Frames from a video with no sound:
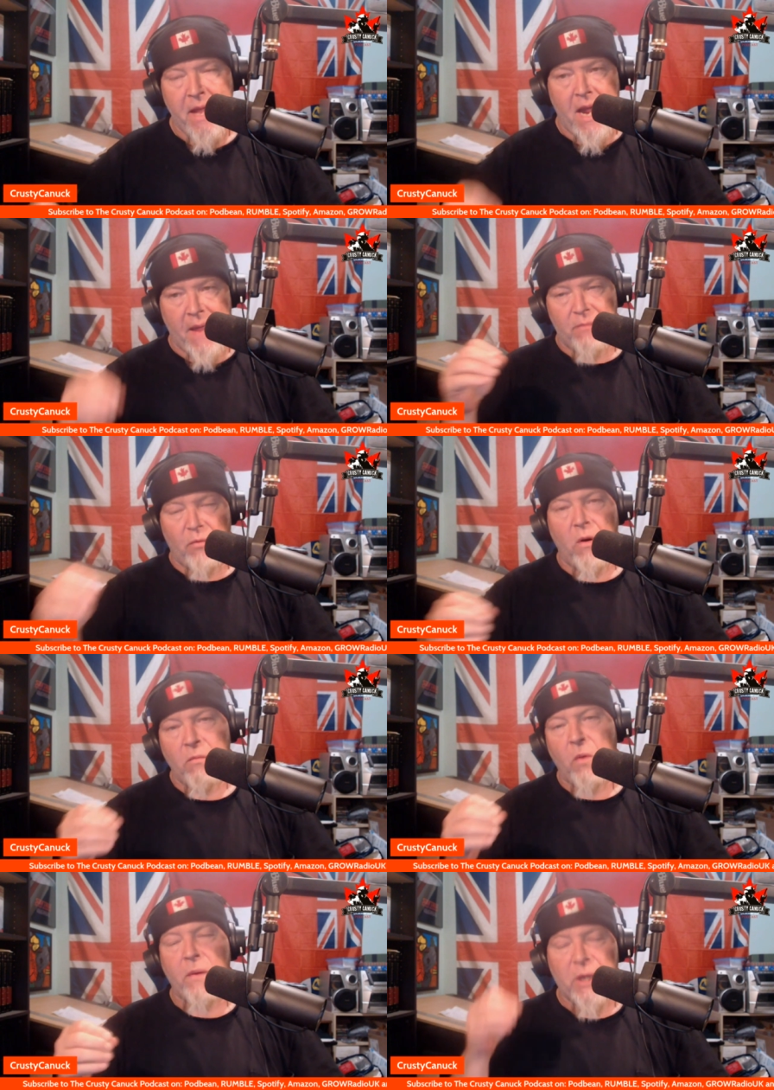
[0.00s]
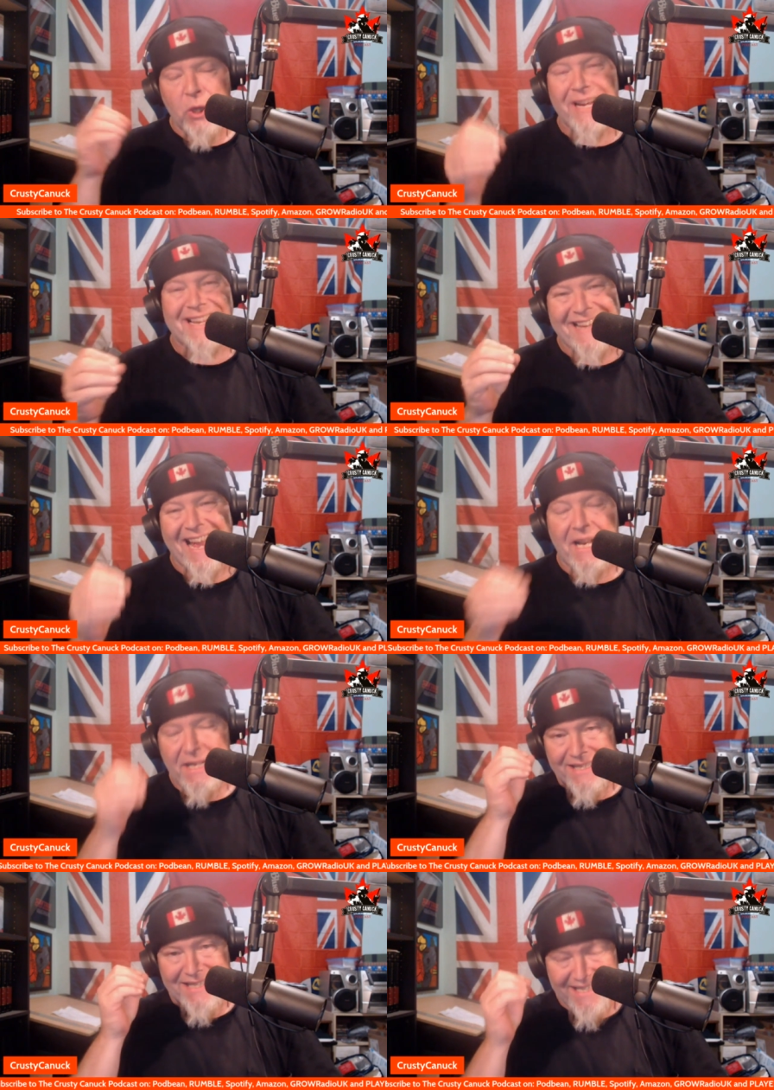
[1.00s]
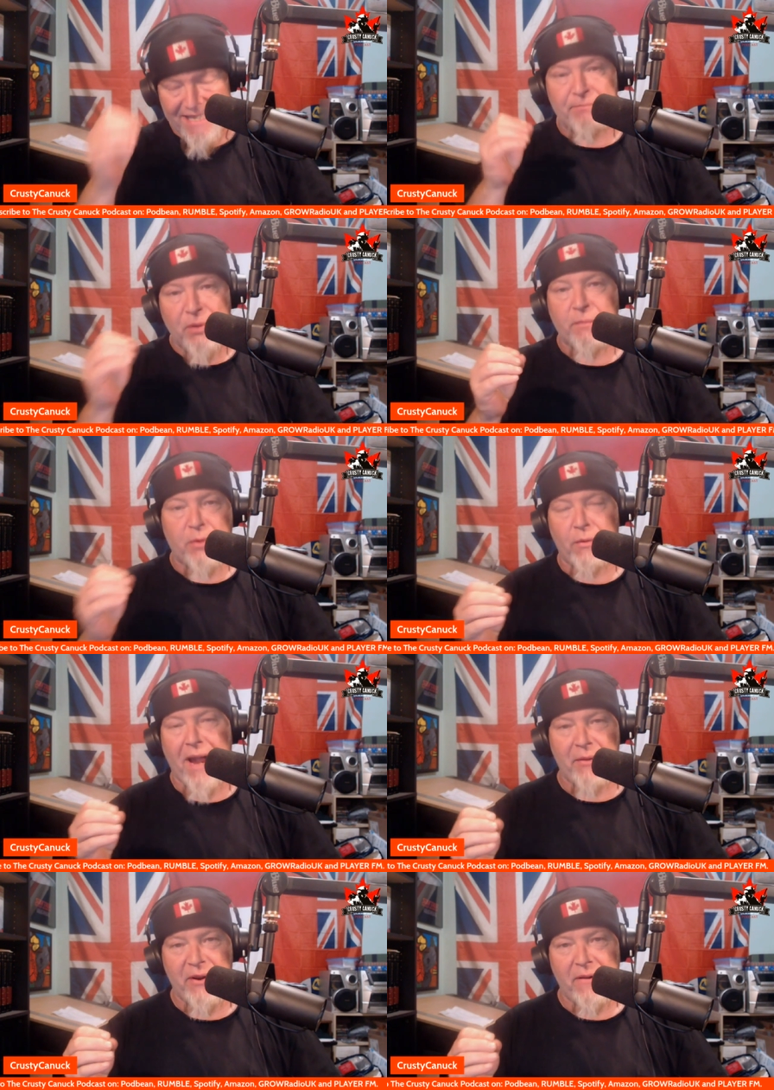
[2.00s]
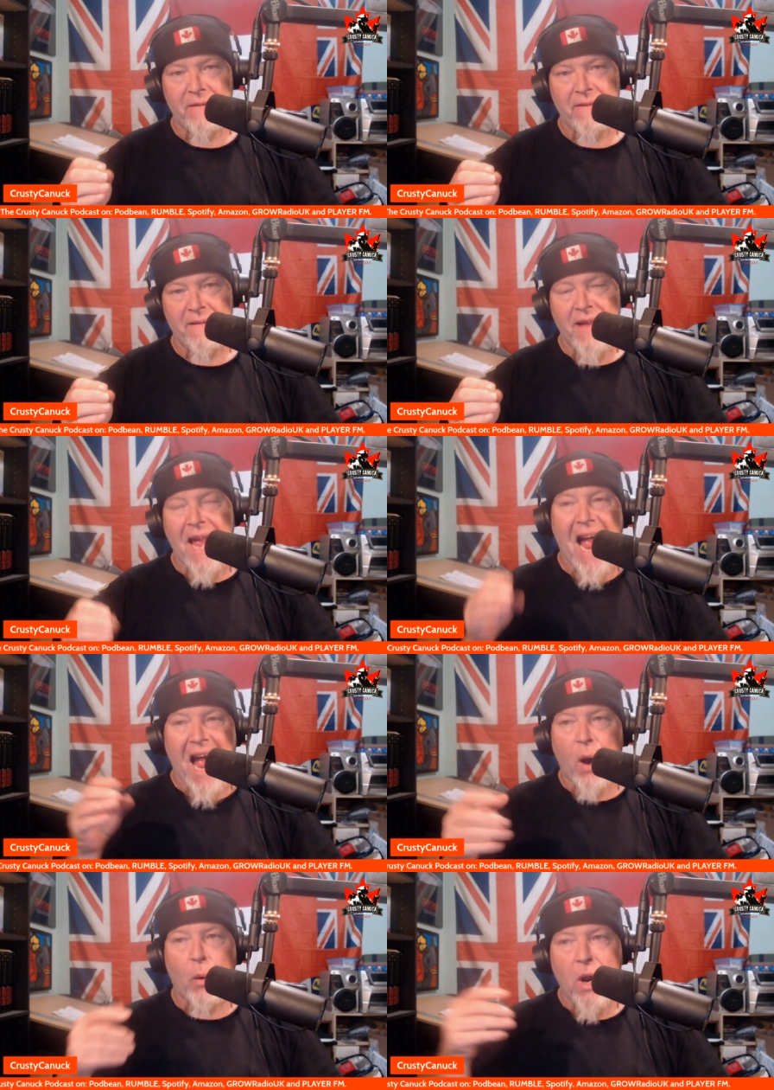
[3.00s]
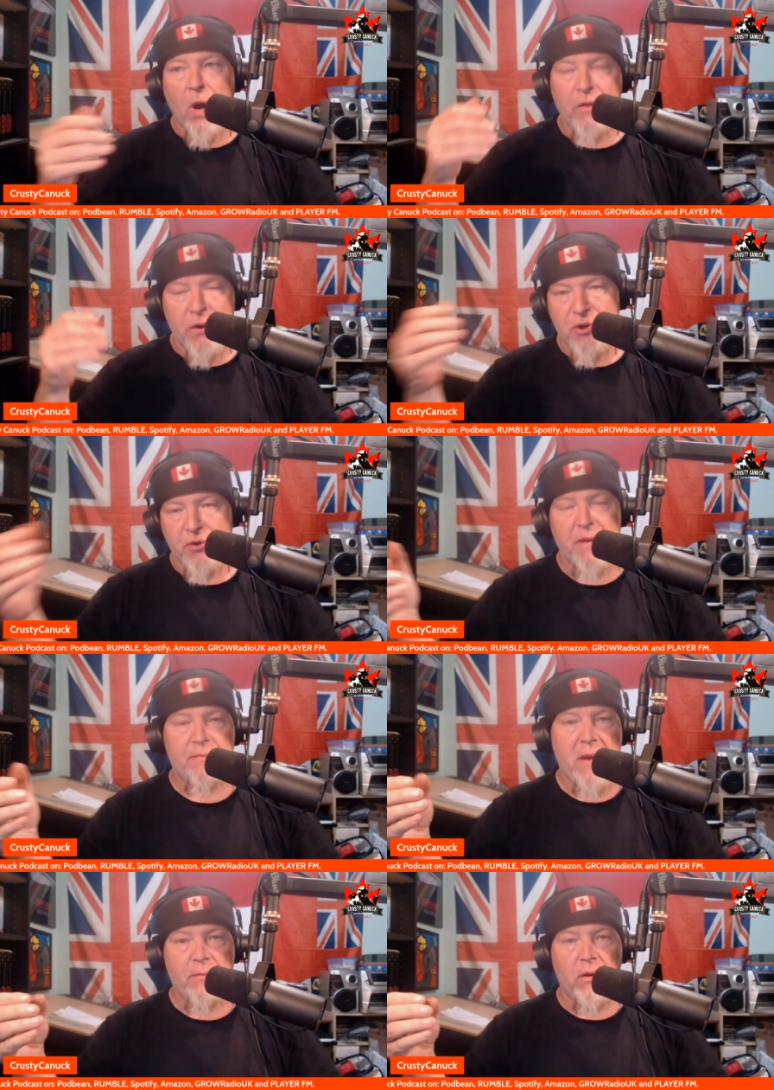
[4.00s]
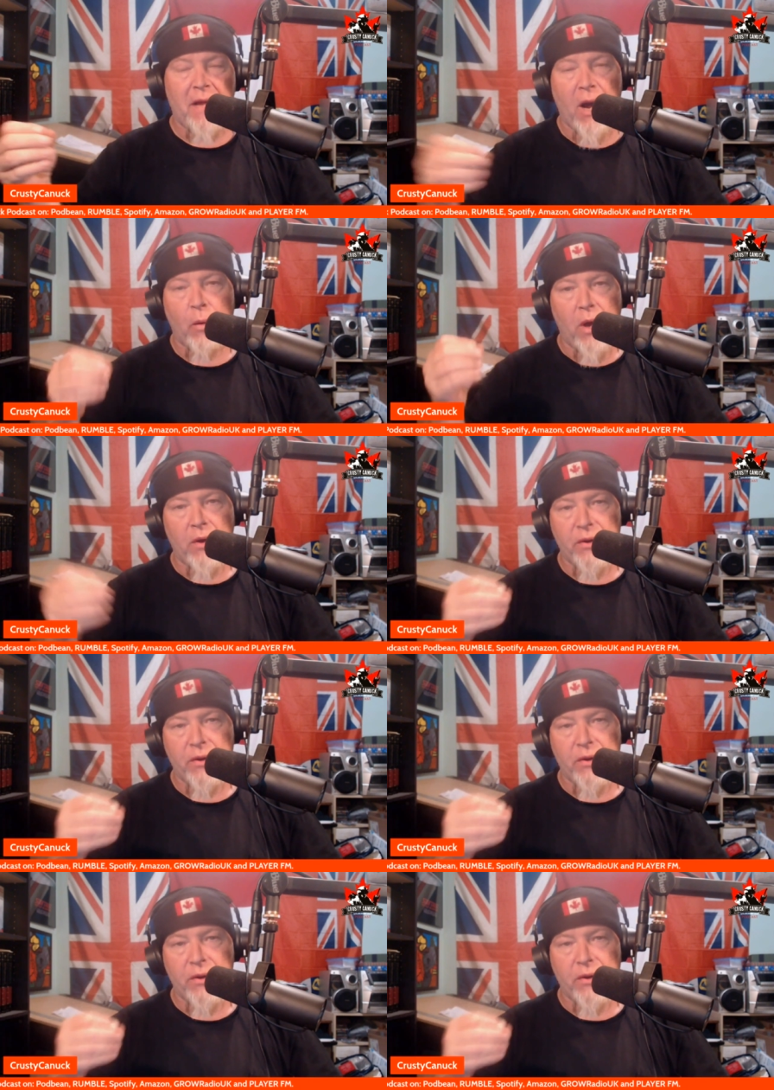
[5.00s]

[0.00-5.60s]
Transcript: And the more and more we look at that simple parameter, how well you treat people, how well